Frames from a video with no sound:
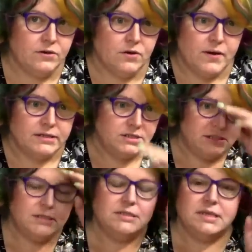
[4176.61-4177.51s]

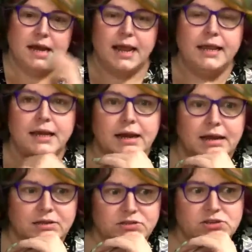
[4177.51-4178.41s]
questions that I can
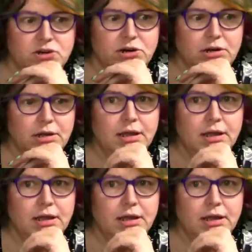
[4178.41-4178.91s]
answer?